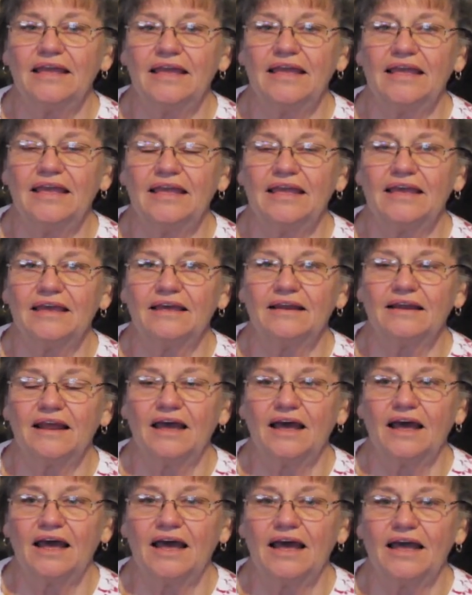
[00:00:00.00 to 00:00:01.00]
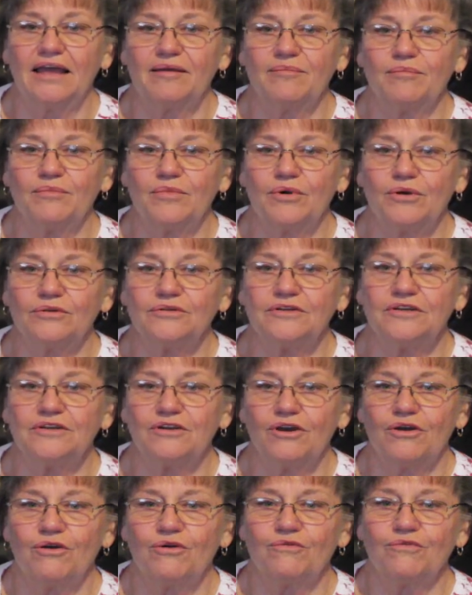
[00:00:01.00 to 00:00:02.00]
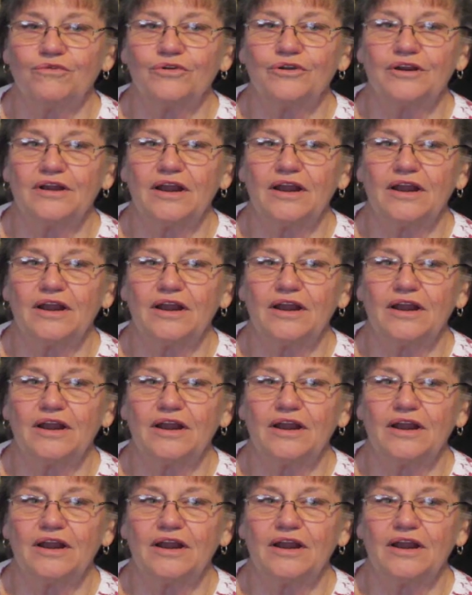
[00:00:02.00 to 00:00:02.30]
And I mulled it over,